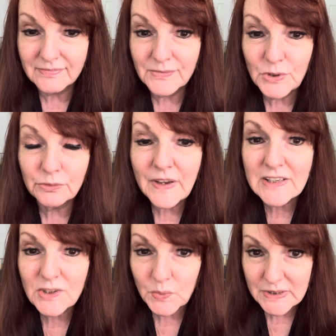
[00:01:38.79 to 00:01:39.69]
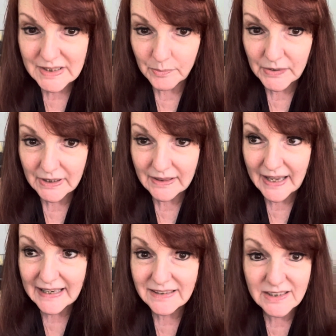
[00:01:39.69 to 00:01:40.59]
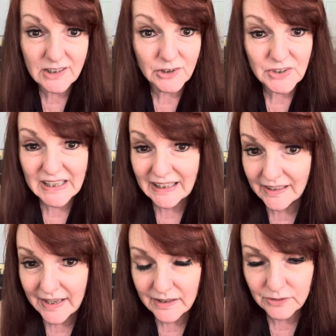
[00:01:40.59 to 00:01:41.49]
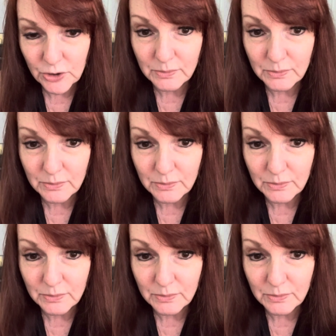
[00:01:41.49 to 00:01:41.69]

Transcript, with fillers: you're faced with something that scares the hell out of you.